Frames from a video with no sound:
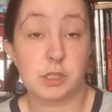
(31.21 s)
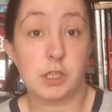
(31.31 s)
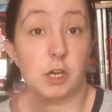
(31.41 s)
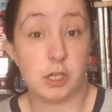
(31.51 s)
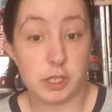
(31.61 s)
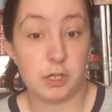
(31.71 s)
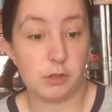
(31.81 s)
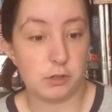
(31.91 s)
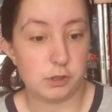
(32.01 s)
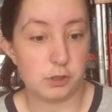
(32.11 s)
are here,
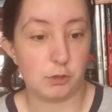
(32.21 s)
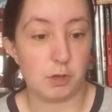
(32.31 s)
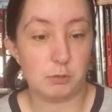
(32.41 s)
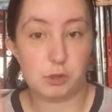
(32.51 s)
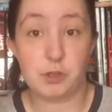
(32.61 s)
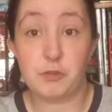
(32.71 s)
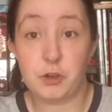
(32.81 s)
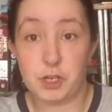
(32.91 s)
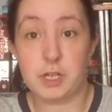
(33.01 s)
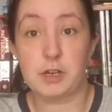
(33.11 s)
so I'm sorry if you're
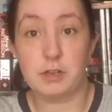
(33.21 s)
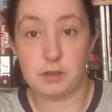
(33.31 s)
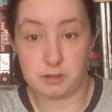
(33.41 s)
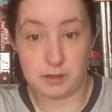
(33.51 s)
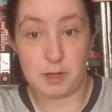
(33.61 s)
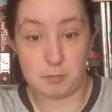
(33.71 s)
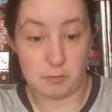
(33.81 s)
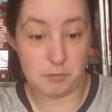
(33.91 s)
hearing them